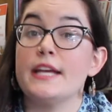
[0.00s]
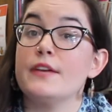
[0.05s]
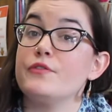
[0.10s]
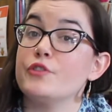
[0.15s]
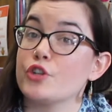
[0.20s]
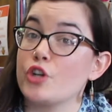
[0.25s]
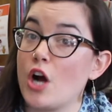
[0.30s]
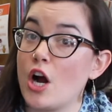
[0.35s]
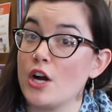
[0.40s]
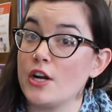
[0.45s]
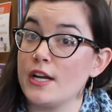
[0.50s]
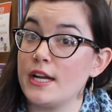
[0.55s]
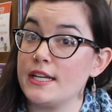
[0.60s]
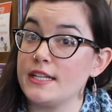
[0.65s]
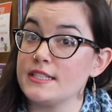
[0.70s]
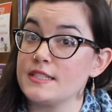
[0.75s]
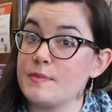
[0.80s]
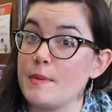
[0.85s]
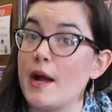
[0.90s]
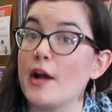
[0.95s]
If your card
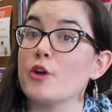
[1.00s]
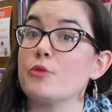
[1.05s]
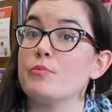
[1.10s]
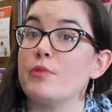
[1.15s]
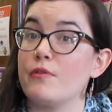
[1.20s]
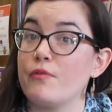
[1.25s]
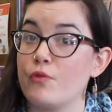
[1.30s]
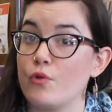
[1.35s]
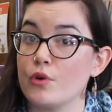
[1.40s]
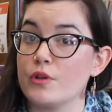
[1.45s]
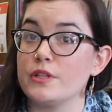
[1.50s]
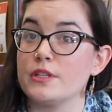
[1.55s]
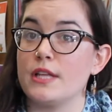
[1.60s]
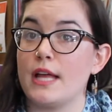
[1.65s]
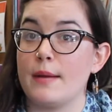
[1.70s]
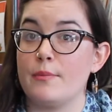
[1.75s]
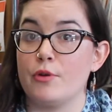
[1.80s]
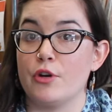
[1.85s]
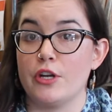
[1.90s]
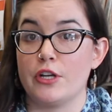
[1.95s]
had expired before the
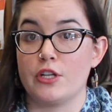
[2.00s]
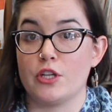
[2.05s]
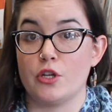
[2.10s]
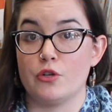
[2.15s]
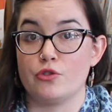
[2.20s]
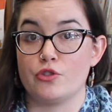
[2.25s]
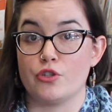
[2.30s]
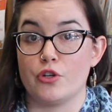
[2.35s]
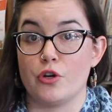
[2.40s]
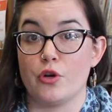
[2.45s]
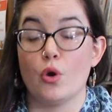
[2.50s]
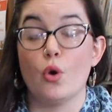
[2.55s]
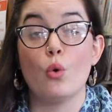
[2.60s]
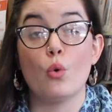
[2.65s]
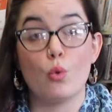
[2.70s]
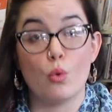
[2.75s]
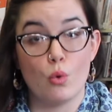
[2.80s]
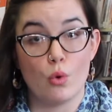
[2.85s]
library closure,